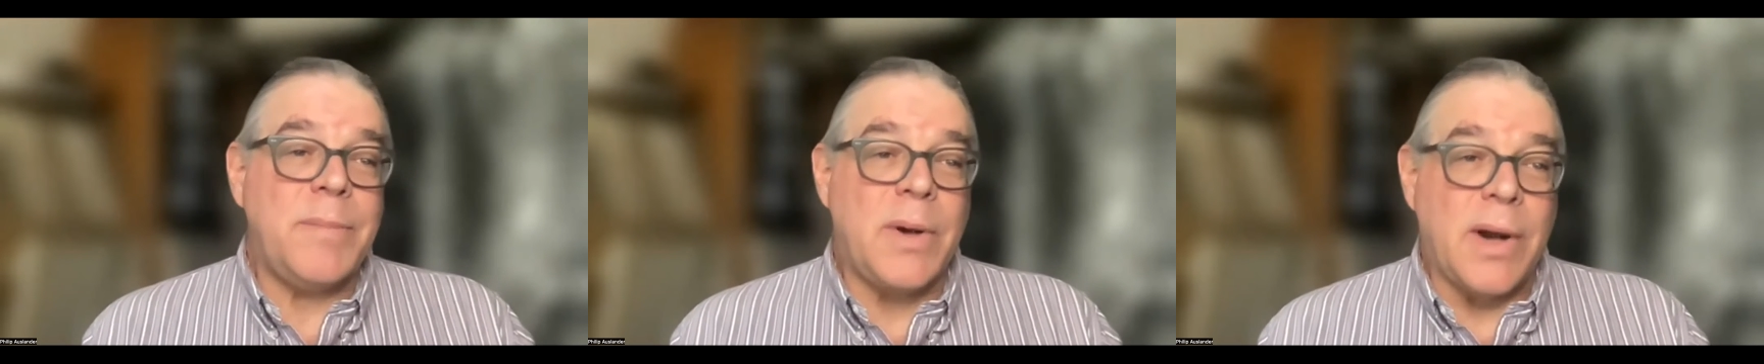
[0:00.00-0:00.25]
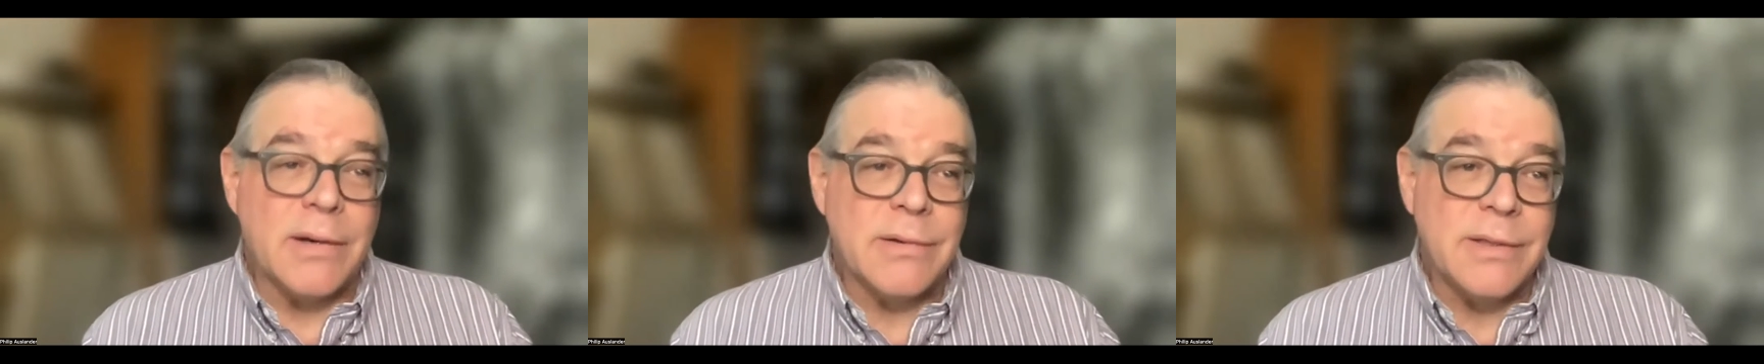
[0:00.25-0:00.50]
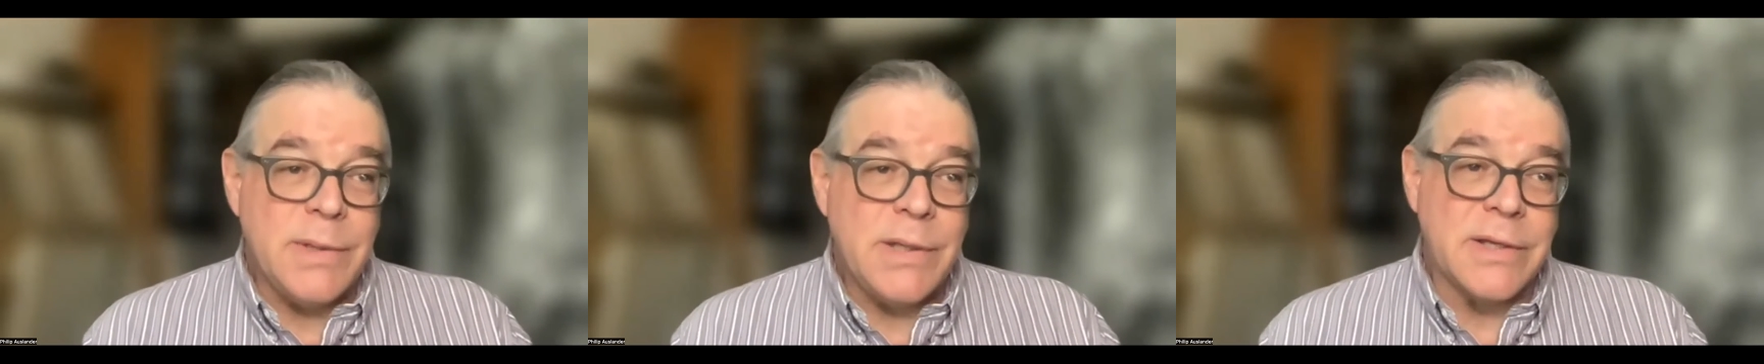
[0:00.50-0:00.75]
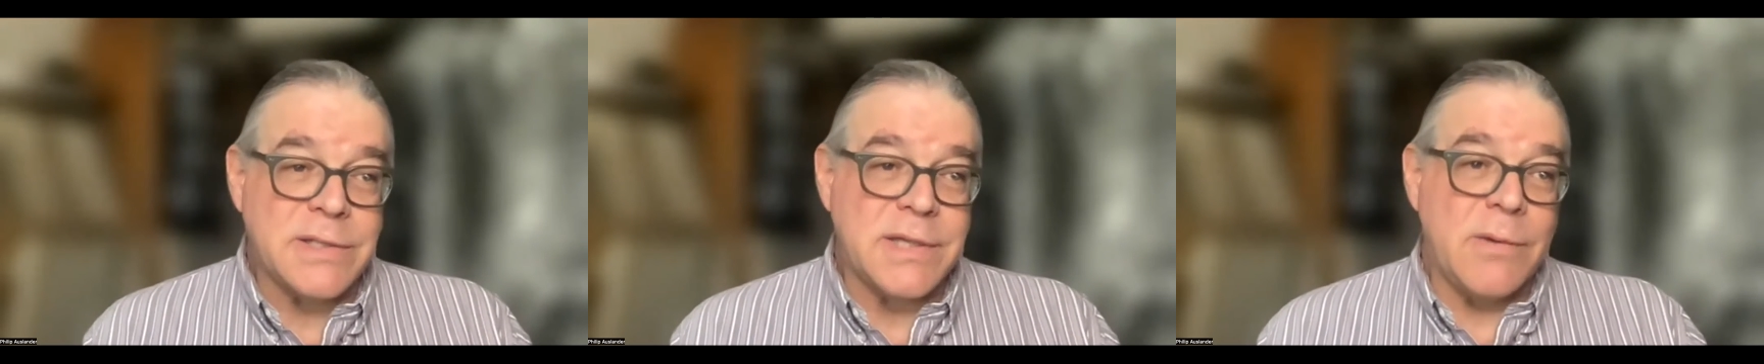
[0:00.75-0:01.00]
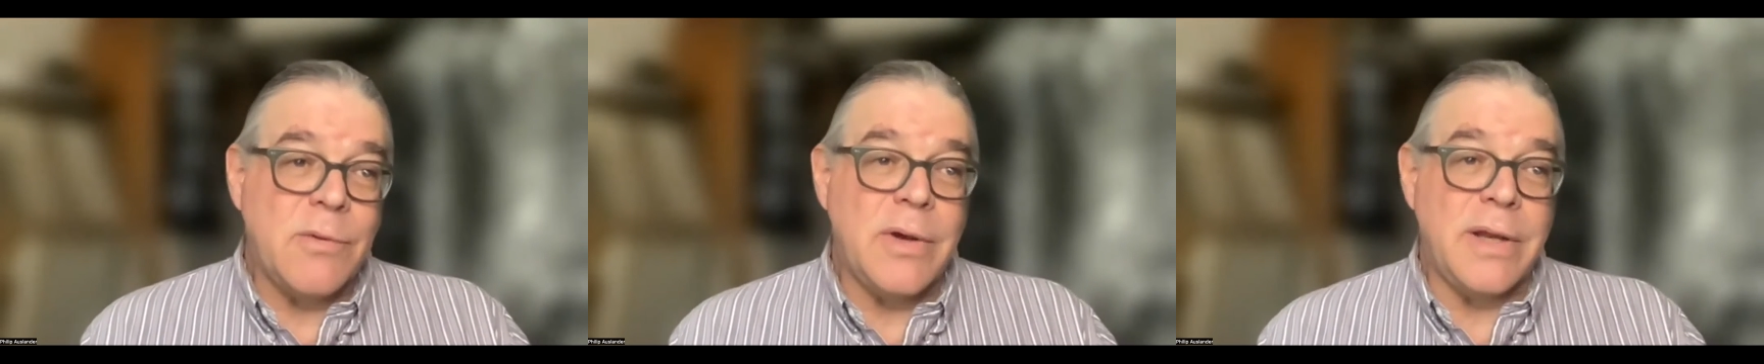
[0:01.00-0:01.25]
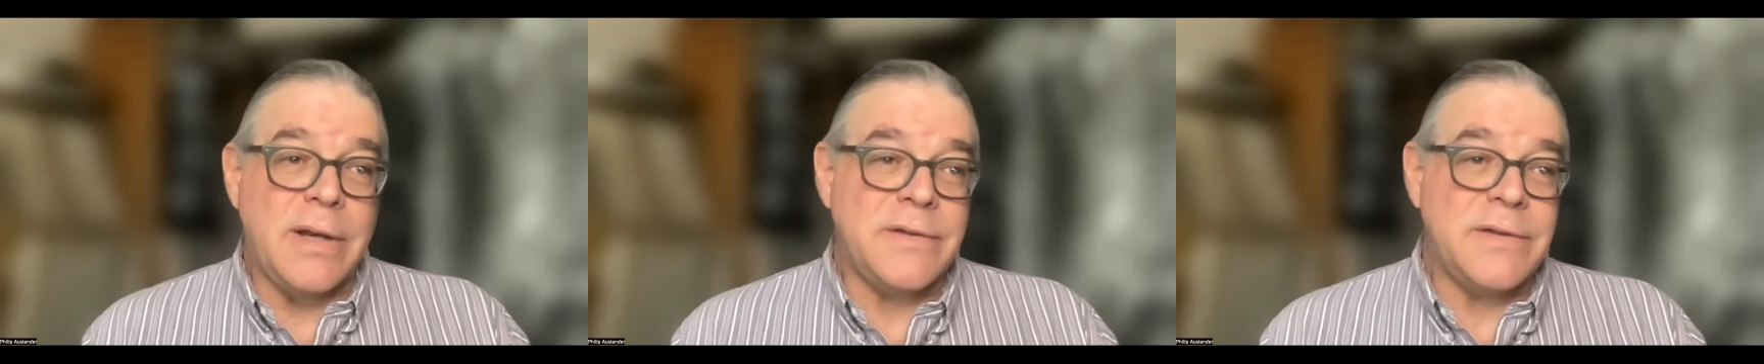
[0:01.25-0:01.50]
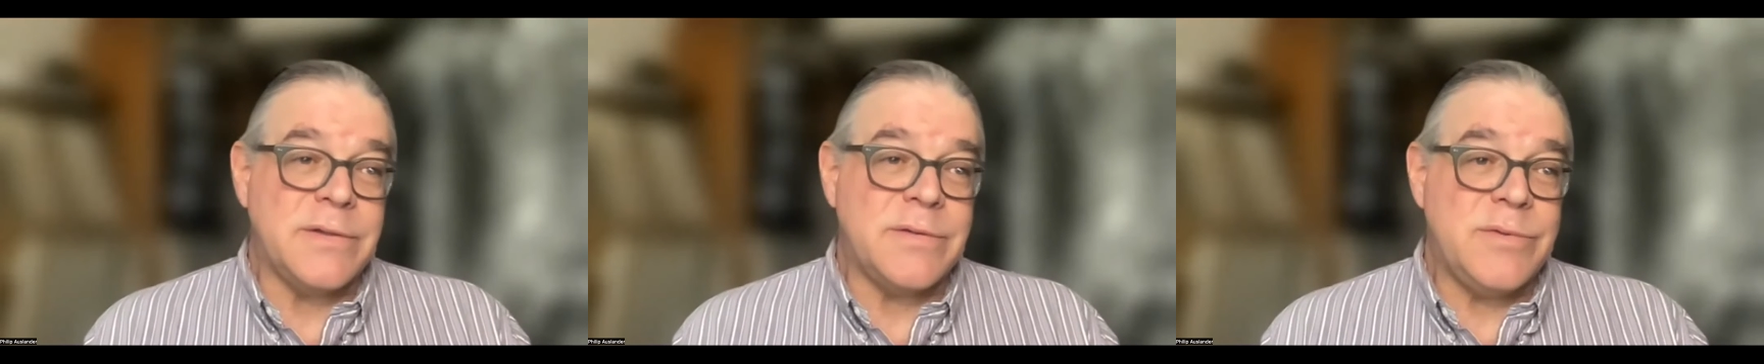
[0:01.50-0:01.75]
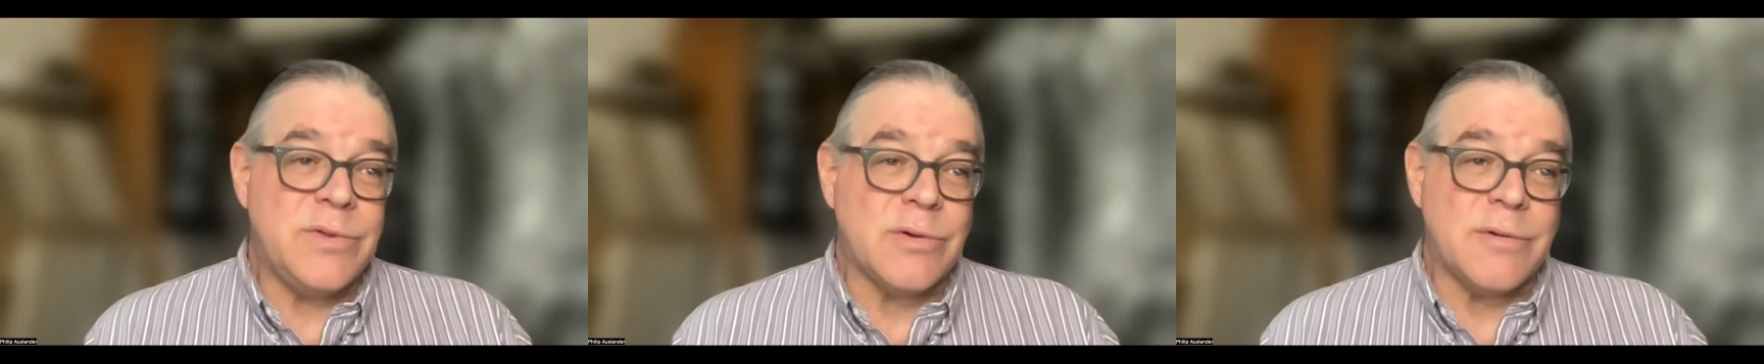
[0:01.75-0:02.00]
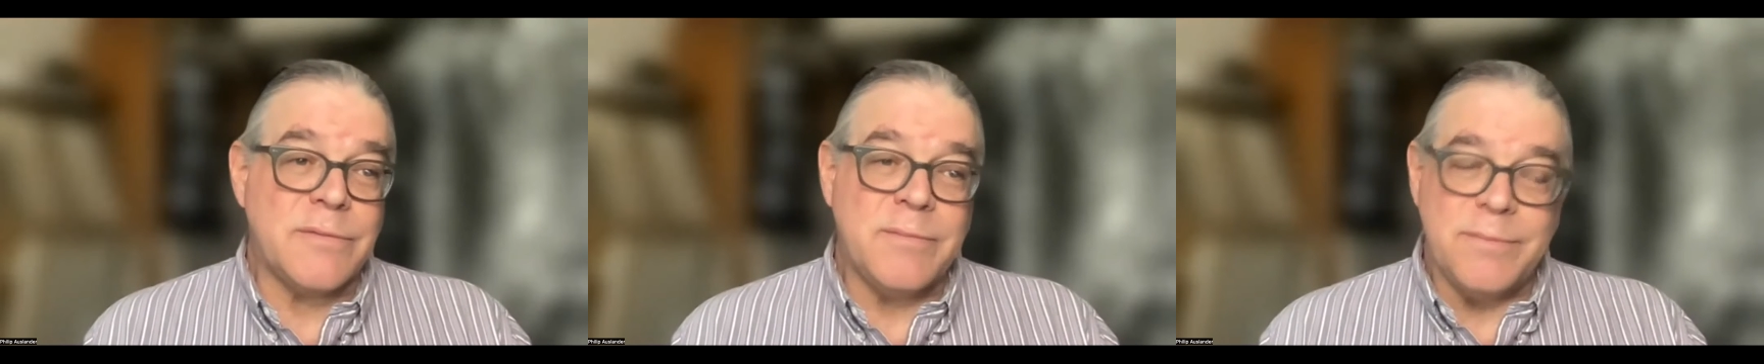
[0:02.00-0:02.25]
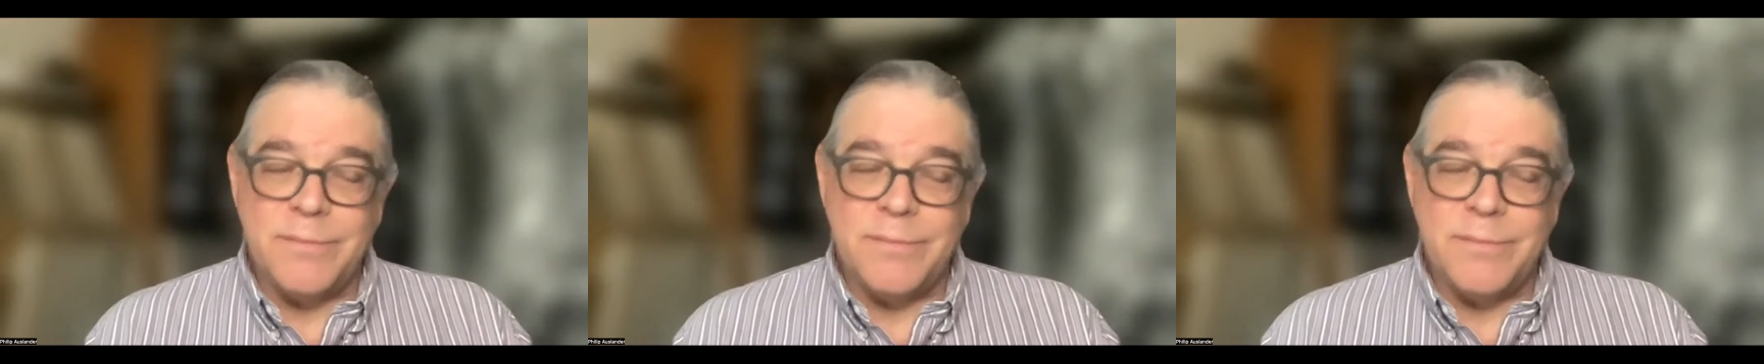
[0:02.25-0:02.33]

partly because I wanted to sort of